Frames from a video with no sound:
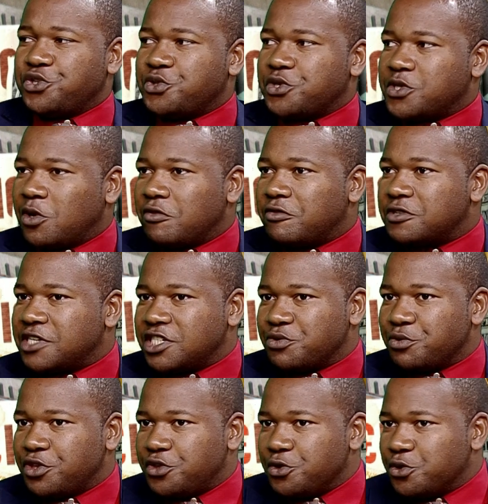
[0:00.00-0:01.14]
to introduce yourself,
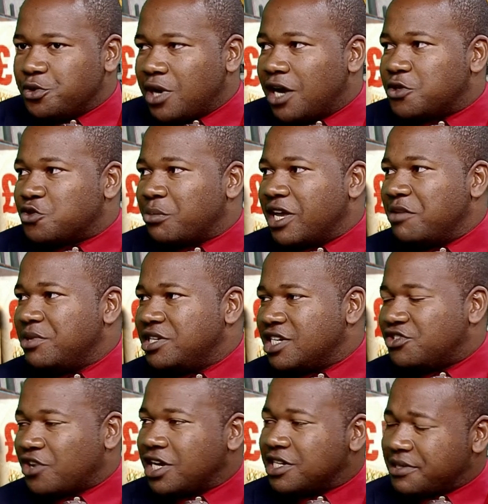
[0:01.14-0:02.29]
starting with you to my
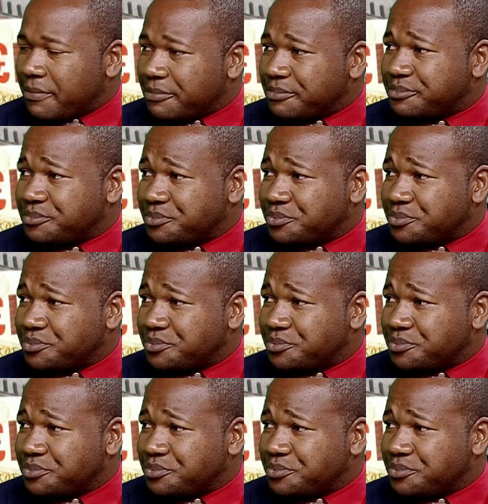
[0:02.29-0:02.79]
immediate right.